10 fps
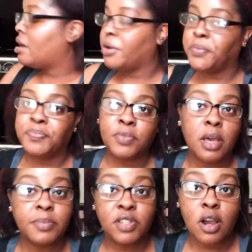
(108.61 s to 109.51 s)
Oh,
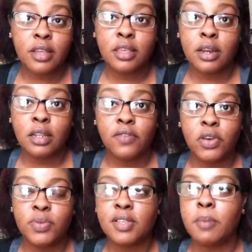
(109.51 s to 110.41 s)
I'm sorry. I thought
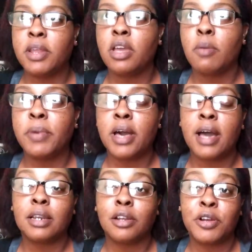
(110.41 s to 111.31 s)
Olivia was coming in here, but
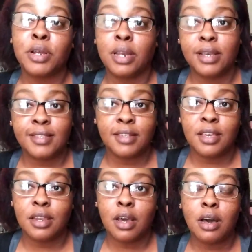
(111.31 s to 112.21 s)
I learned a
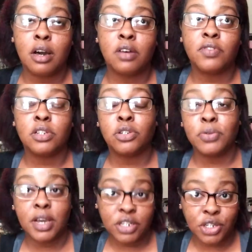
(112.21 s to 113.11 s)
lesson of
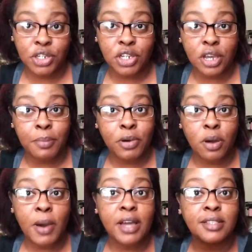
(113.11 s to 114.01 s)
do not judge a
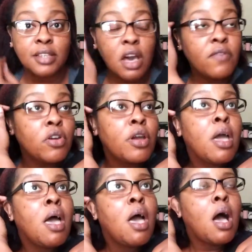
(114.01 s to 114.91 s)
book by its cover
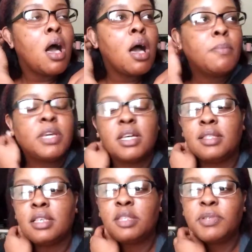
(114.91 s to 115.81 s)
um,
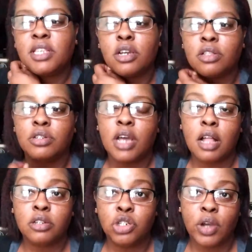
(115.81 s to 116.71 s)
because this particular
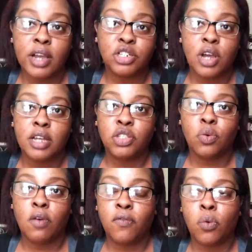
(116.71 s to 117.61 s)
Dollar Tree I tried
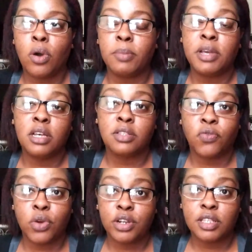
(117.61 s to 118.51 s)
to avoid because
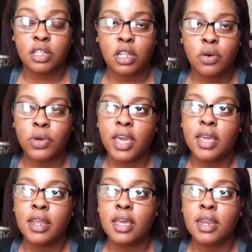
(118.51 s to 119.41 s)
of where it's
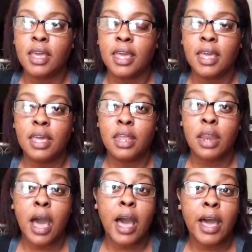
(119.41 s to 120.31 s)
located
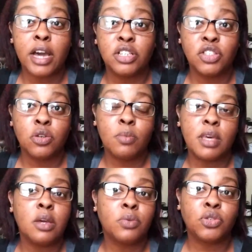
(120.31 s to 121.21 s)
and I assumed
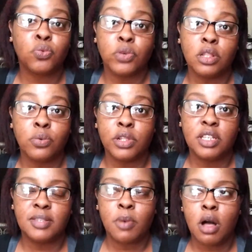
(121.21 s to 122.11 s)
that it was really,
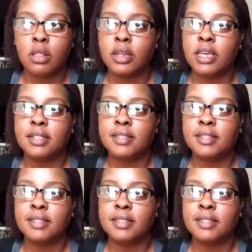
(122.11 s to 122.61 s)
really small on the